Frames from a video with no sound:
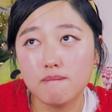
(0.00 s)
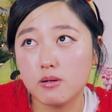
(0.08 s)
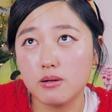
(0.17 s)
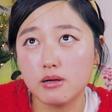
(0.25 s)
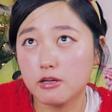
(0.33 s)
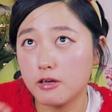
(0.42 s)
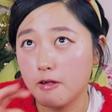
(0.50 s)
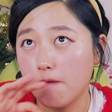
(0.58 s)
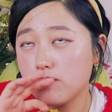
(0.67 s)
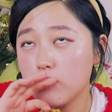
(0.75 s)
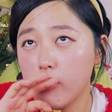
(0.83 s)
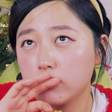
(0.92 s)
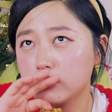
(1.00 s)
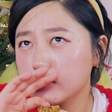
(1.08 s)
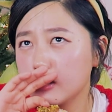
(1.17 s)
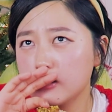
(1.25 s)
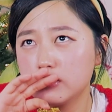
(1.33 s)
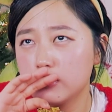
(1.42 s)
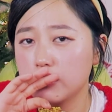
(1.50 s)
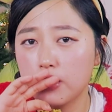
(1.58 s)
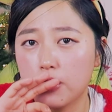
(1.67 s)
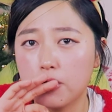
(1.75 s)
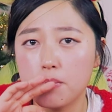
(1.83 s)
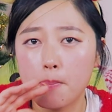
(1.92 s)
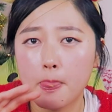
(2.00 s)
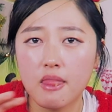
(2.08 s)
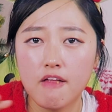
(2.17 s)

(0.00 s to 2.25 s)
But I can't. I just can't sit there.